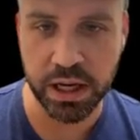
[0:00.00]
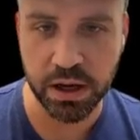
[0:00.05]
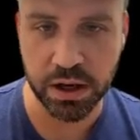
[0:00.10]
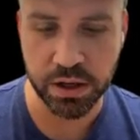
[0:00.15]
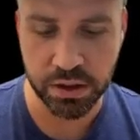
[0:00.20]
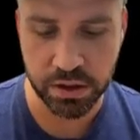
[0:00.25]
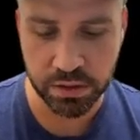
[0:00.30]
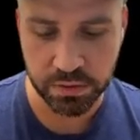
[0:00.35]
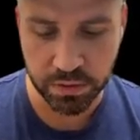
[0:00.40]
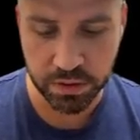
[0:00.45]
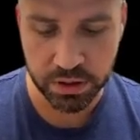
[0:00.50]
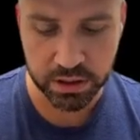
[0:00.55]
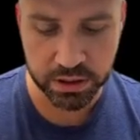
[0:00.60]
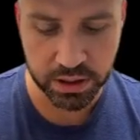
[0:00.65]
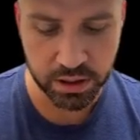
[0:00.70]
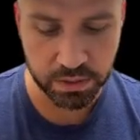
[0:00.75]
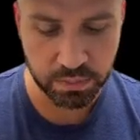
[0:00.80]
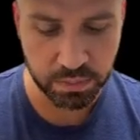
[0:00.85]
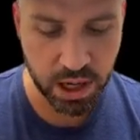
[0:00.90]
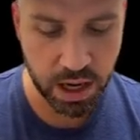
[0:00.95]
her in your first
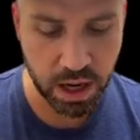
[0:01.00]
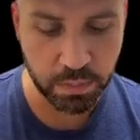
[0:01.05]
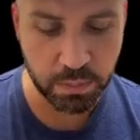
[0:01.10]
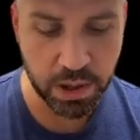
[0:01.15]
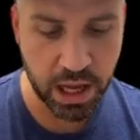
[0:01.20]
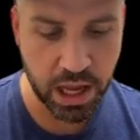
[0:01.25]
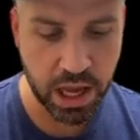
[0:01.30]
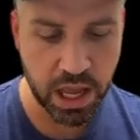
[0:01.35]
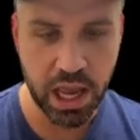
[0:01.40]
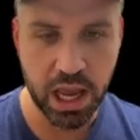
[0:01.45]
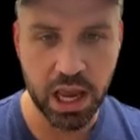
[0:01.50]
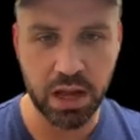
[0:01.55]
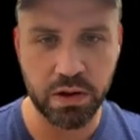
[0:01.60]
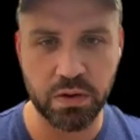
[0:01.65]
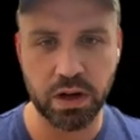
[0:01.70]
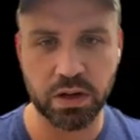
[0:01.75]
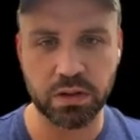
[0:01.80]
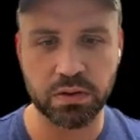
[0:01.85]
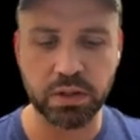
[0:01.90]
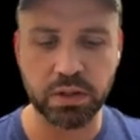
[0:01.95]
10 pop. And you also